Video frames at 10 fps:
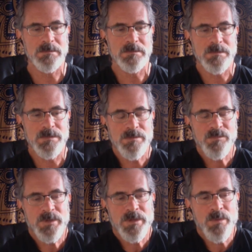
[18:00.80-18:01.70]
And
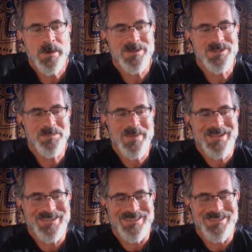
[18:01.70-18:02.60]
bring awareness back
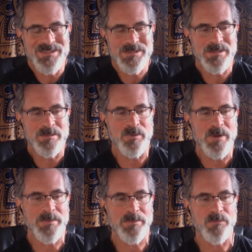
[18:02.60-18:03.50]
into the
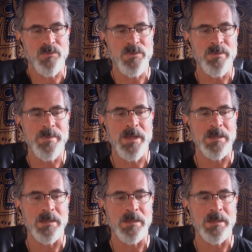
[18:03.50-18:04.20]
breath through the body.